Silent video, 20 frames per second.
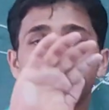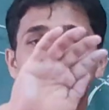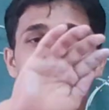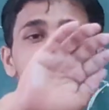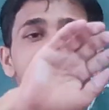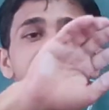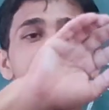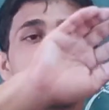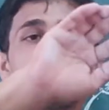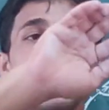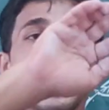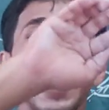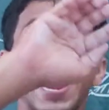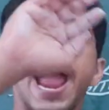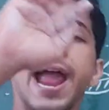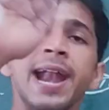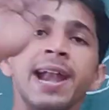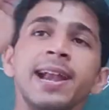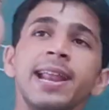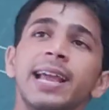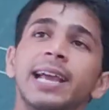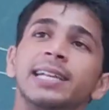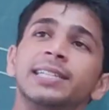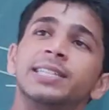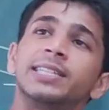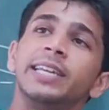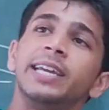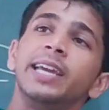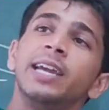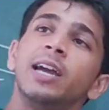consider my hand
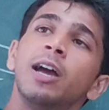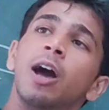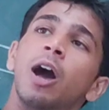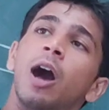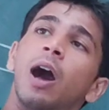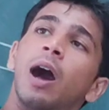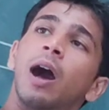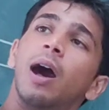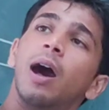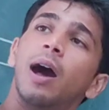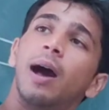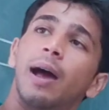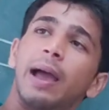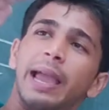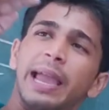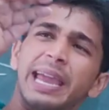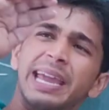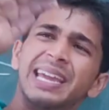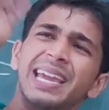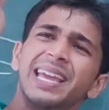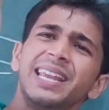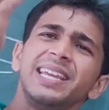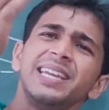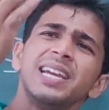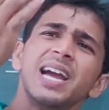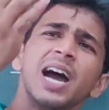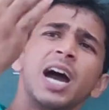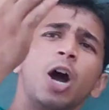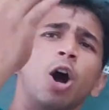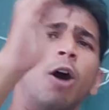as a
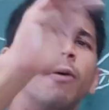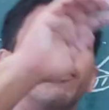area